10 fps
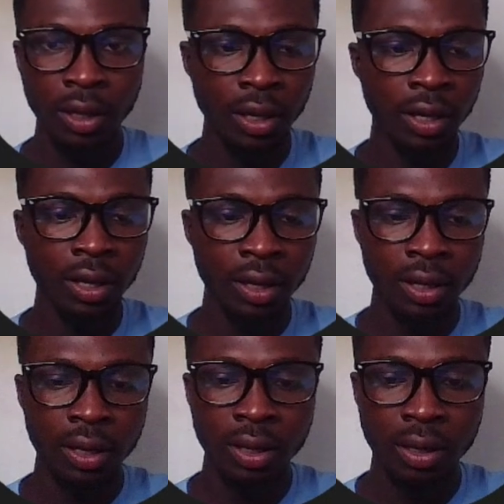A
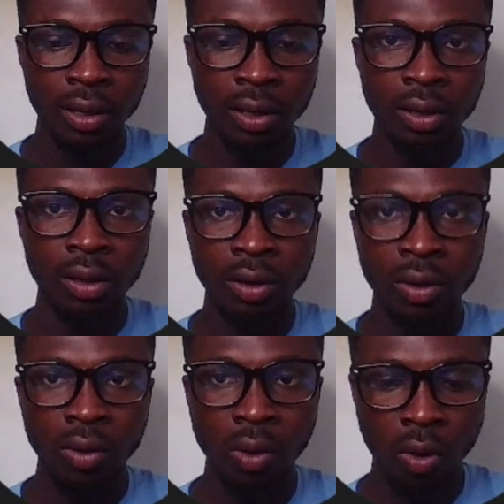
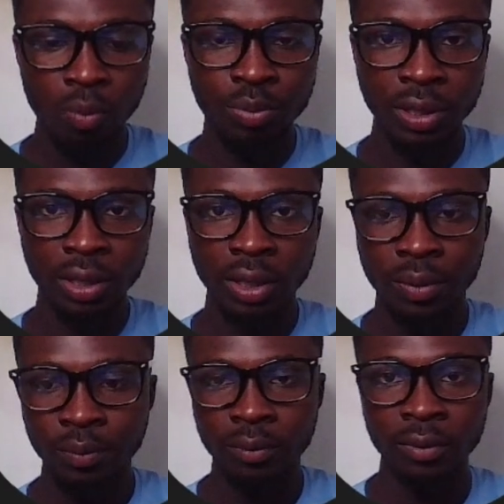or B,
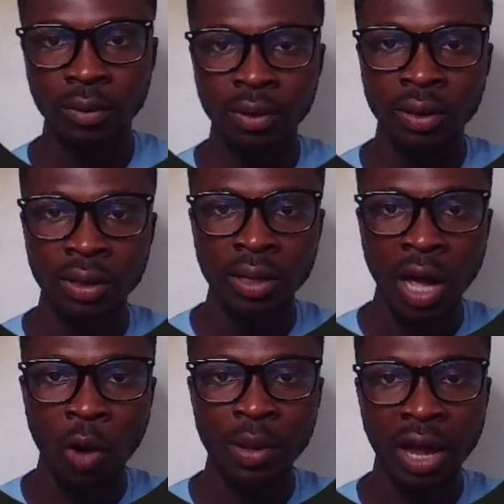
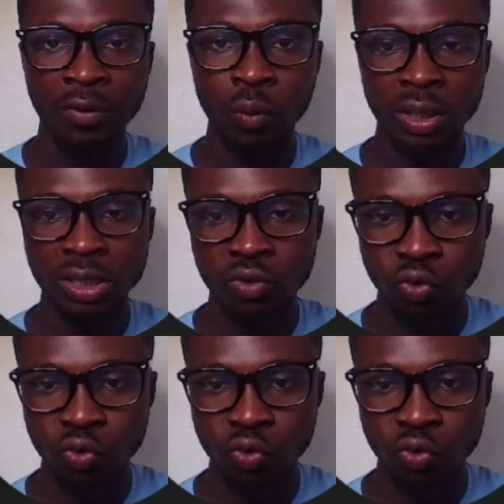I'll be having what?